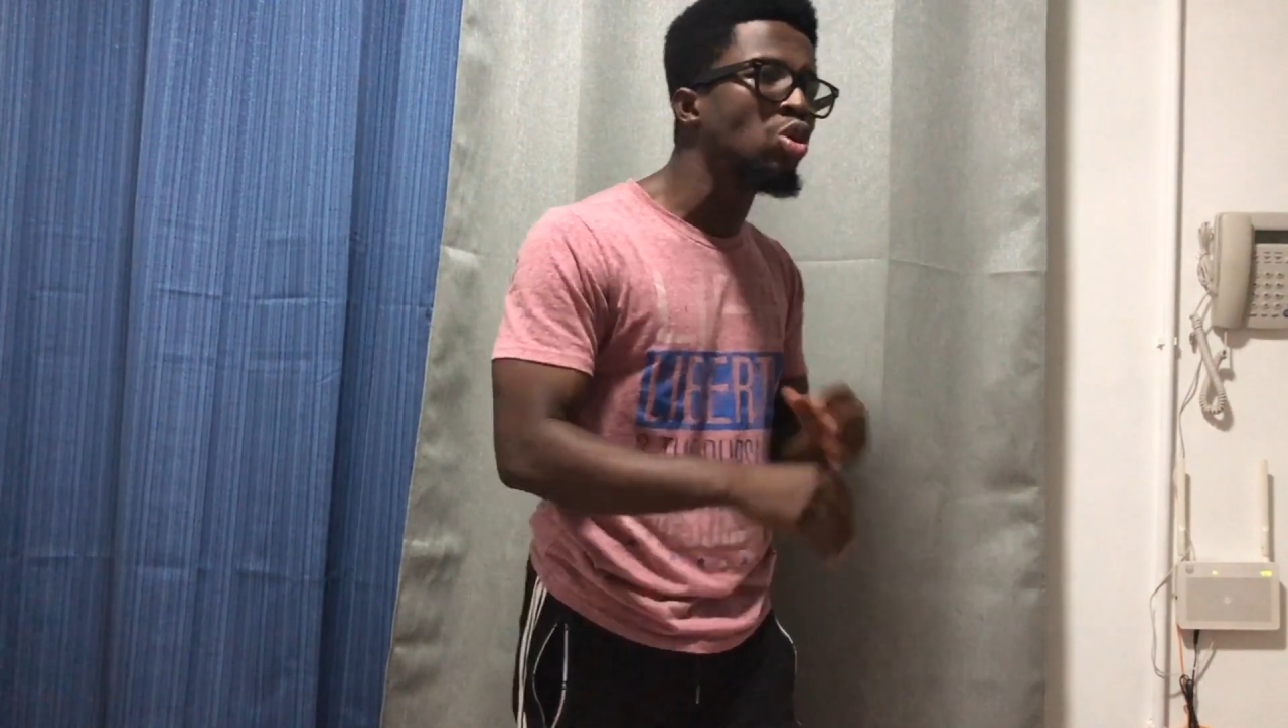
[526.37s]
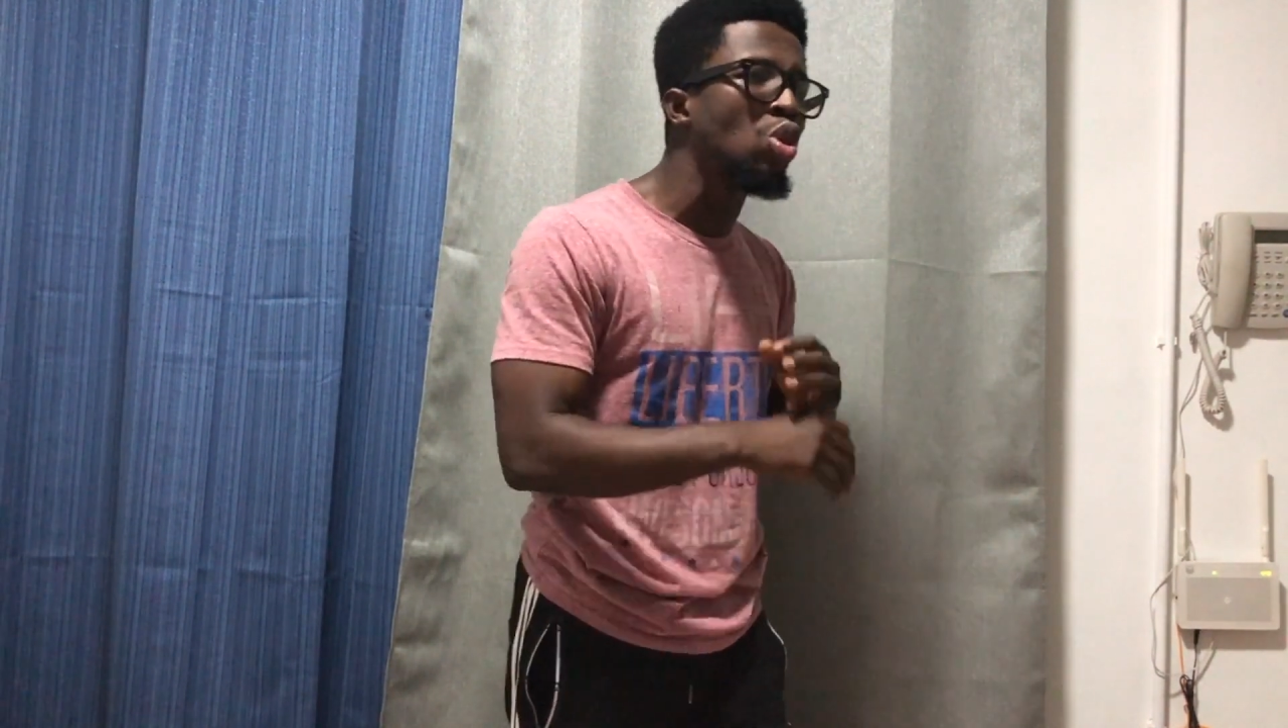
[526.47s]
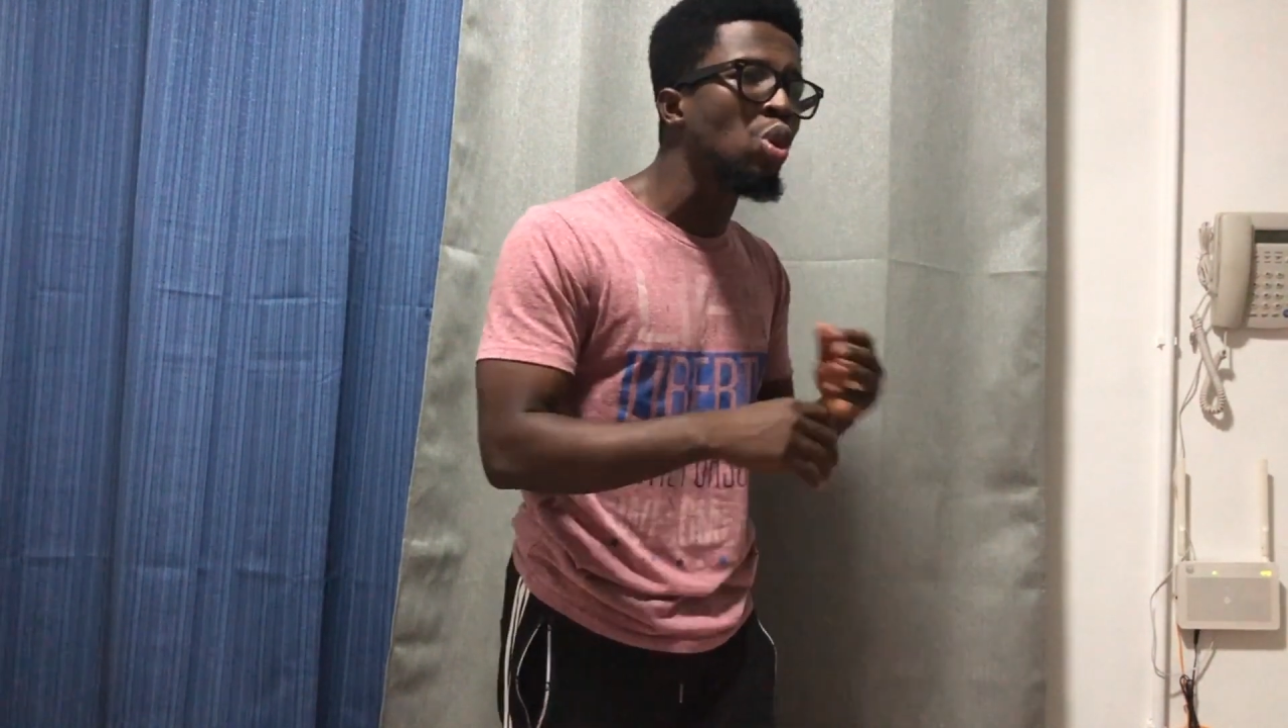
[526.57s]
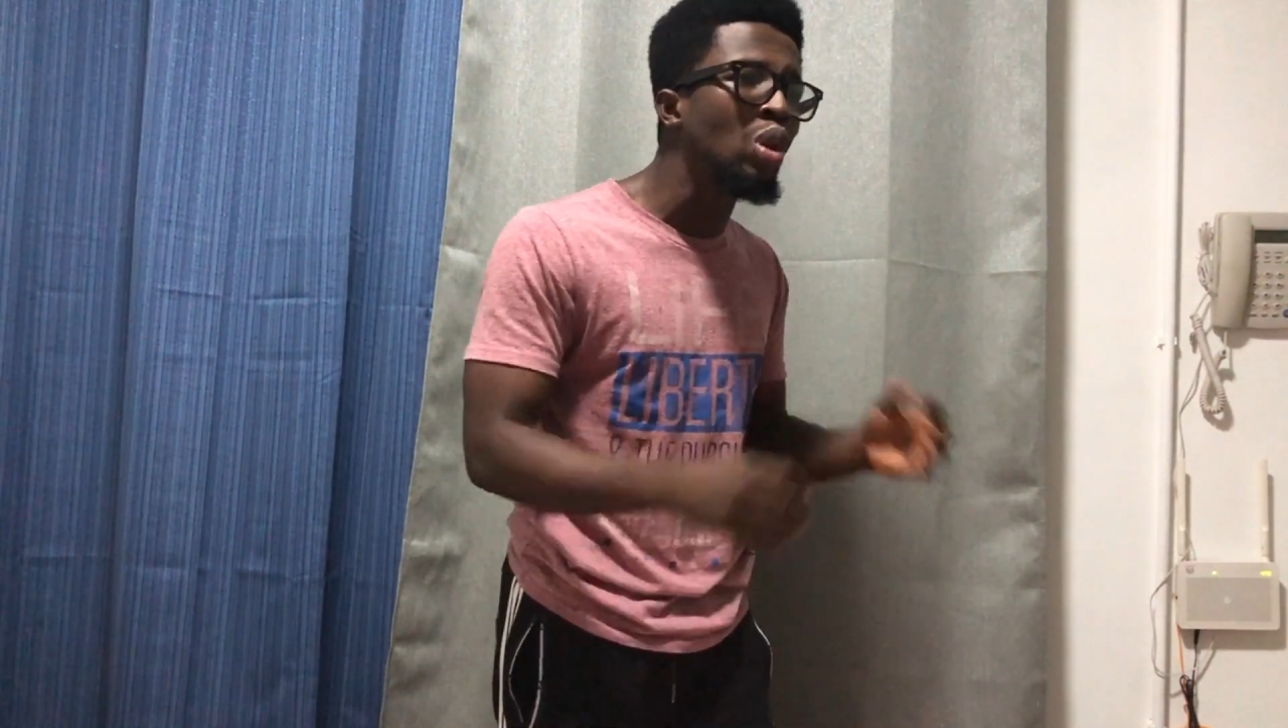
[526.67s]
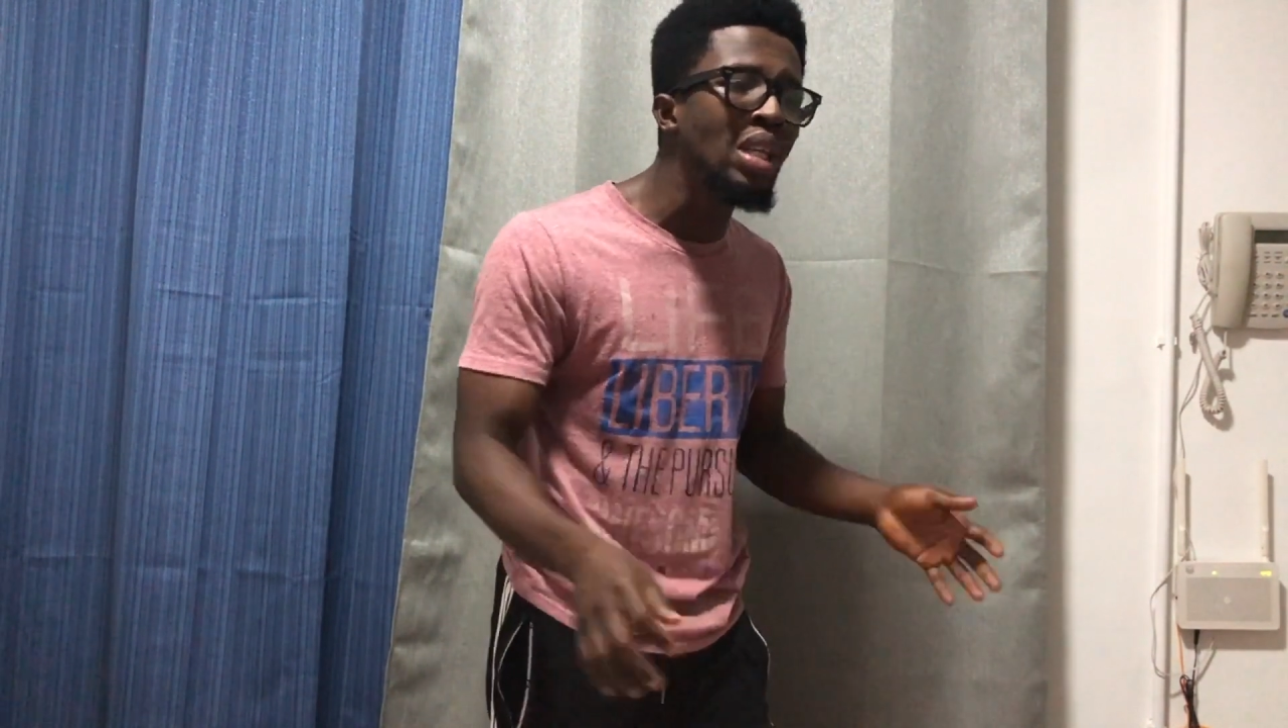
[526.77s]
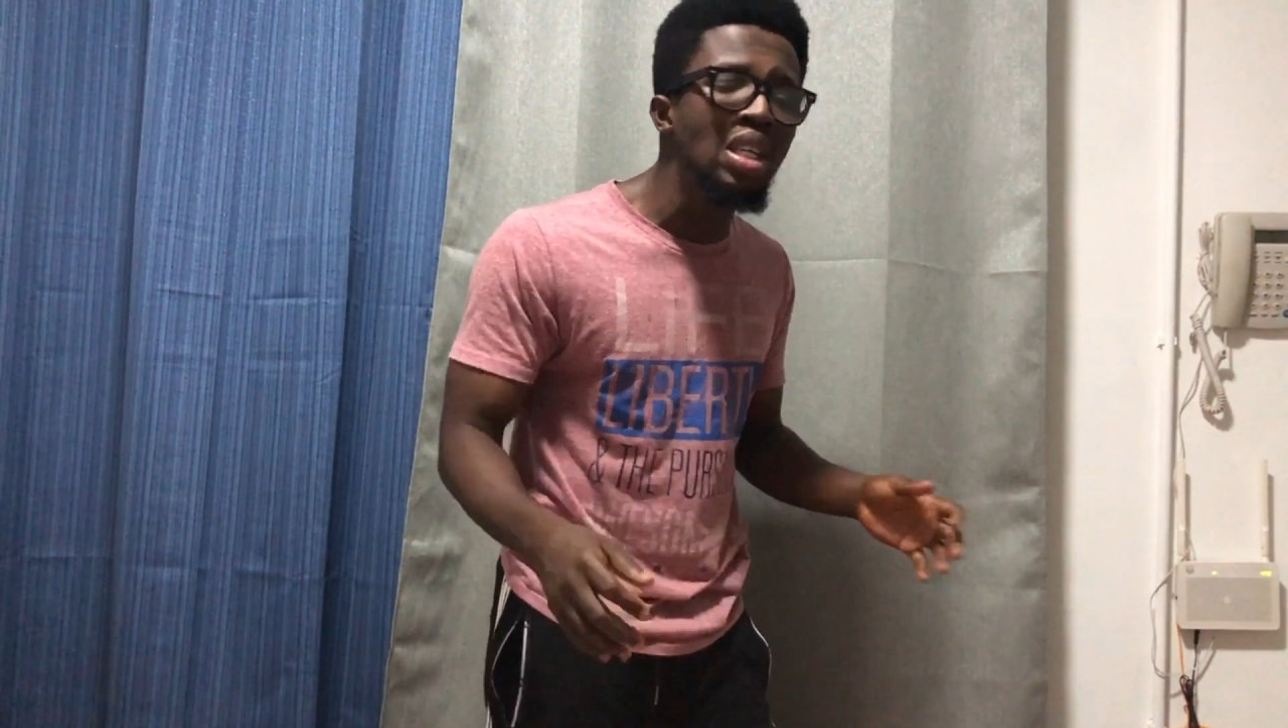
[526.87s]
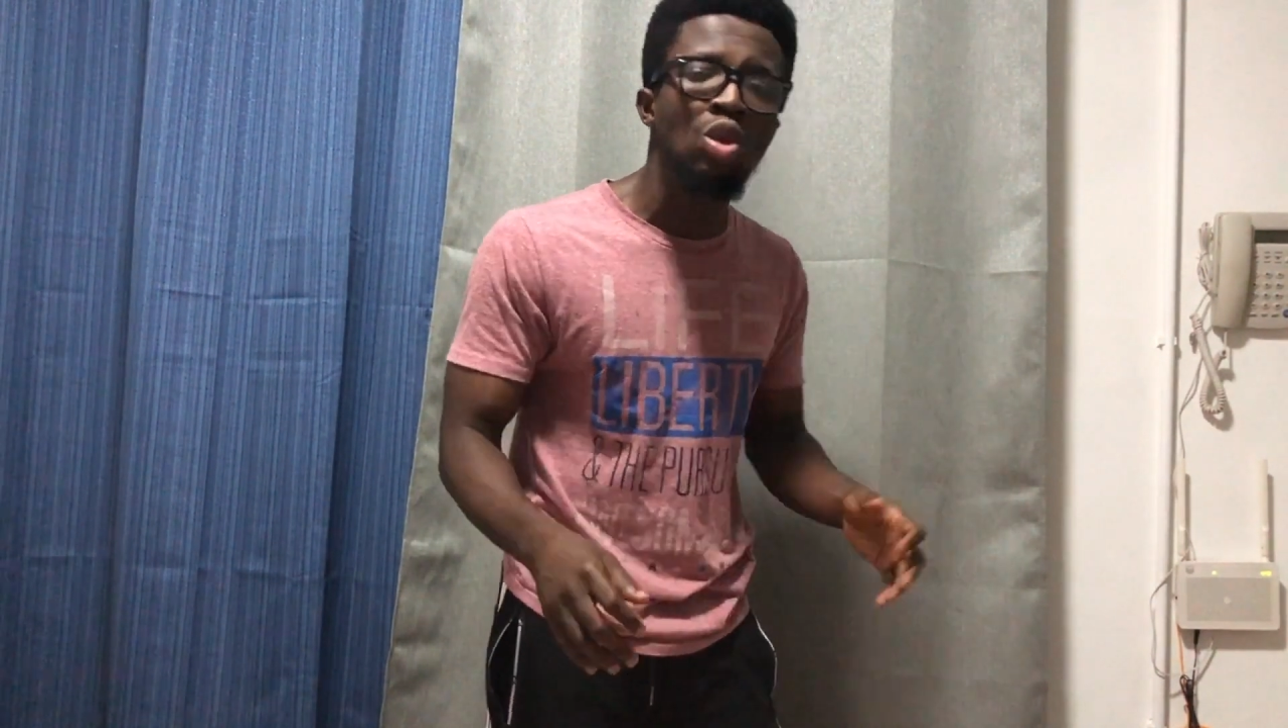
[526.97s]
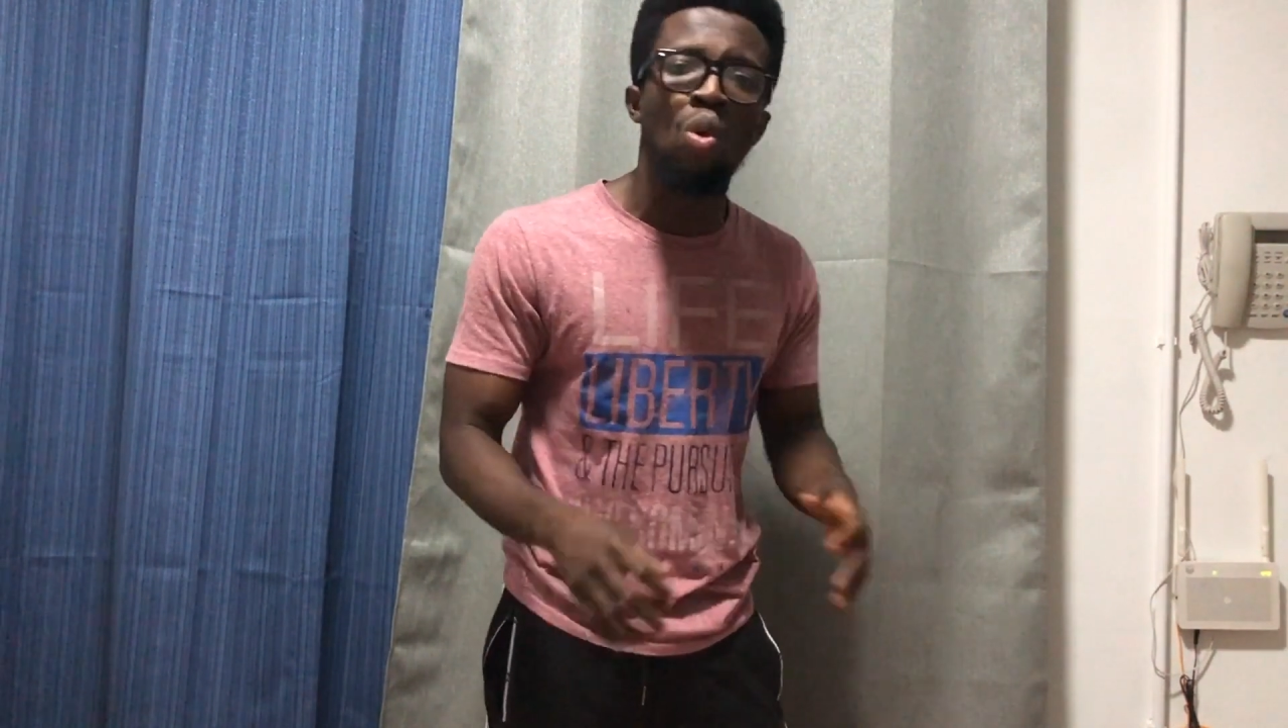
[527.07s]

or Togolese